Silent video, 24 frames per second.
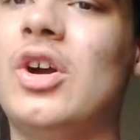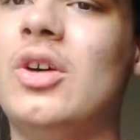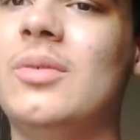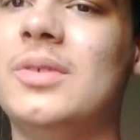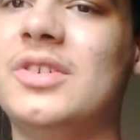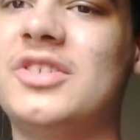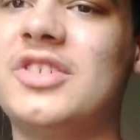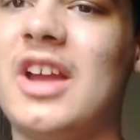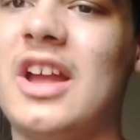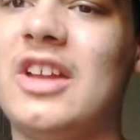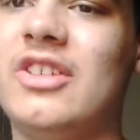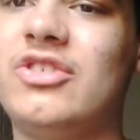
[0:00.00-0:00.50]

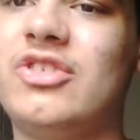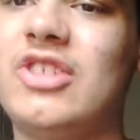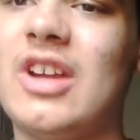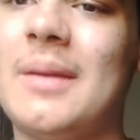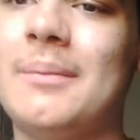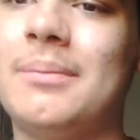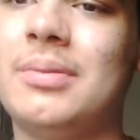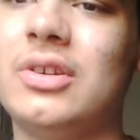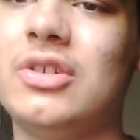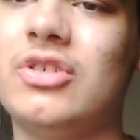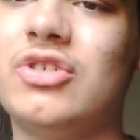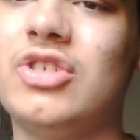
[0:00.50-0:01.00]
Ultimate Challenge
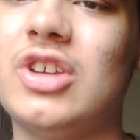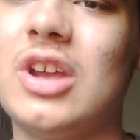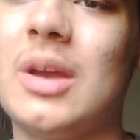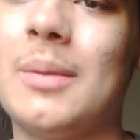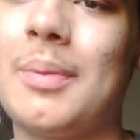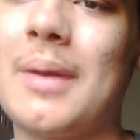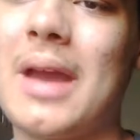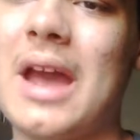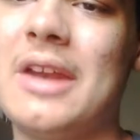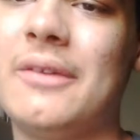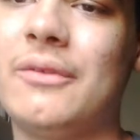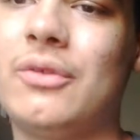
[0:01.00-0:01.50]
Championship.
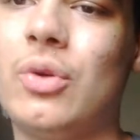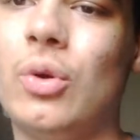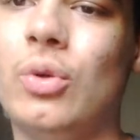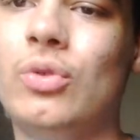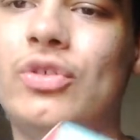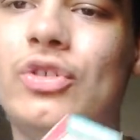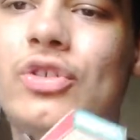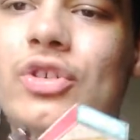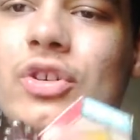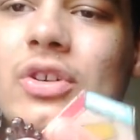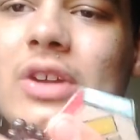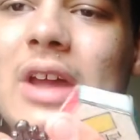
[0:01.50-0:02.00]
And of course,
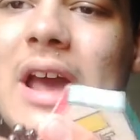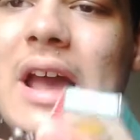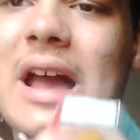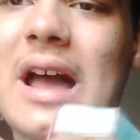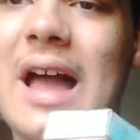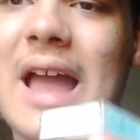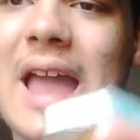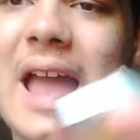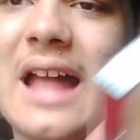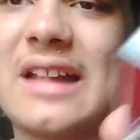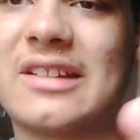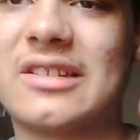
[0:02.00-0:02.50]
to do that,
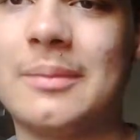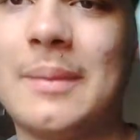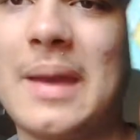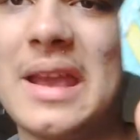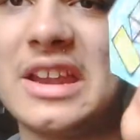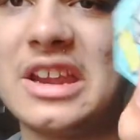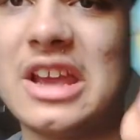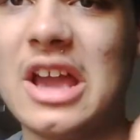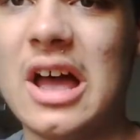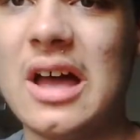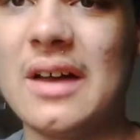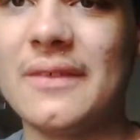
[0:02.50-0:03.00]
I had to make
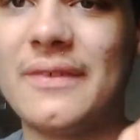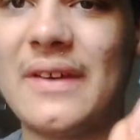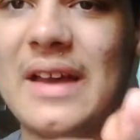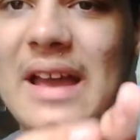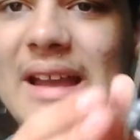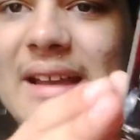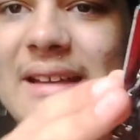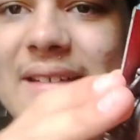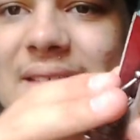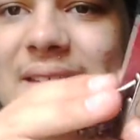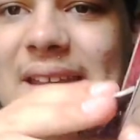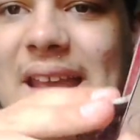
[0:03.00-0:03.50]
the
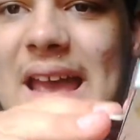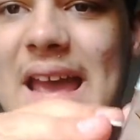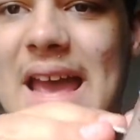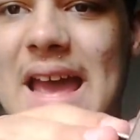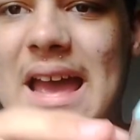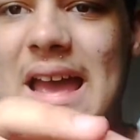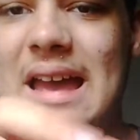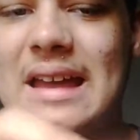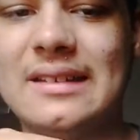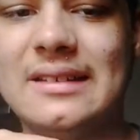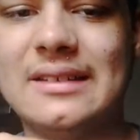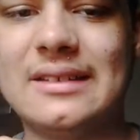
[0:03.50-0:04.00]
Artifact,
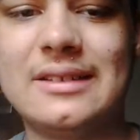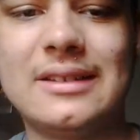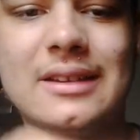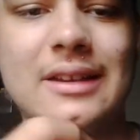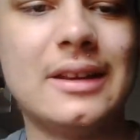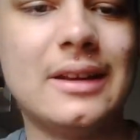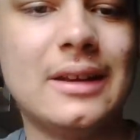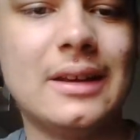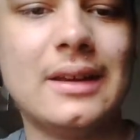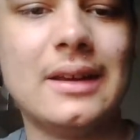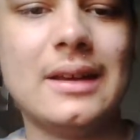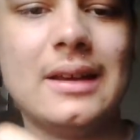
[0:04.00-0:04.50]
and
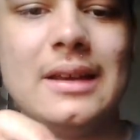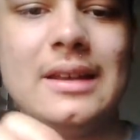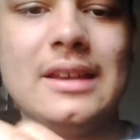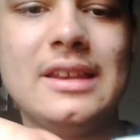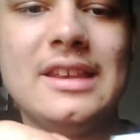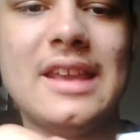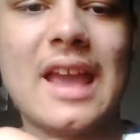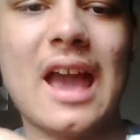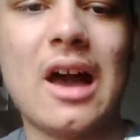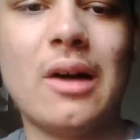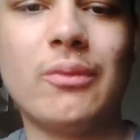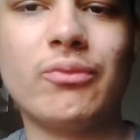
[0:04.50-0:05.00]

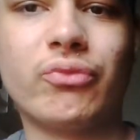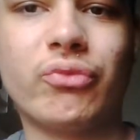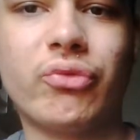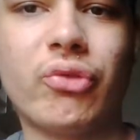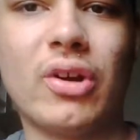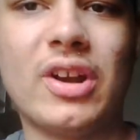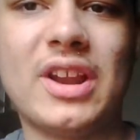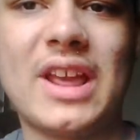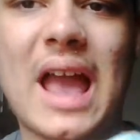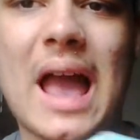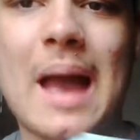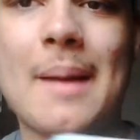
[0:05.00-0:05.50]
yeah, I'm
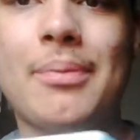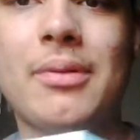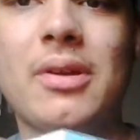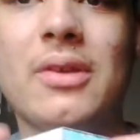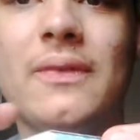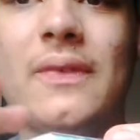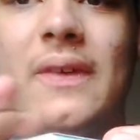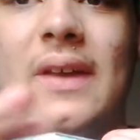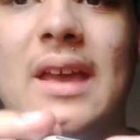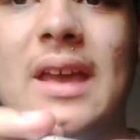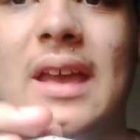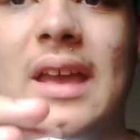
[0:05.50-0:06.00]
really happy
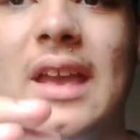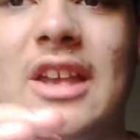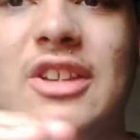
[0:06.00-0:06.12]
with it.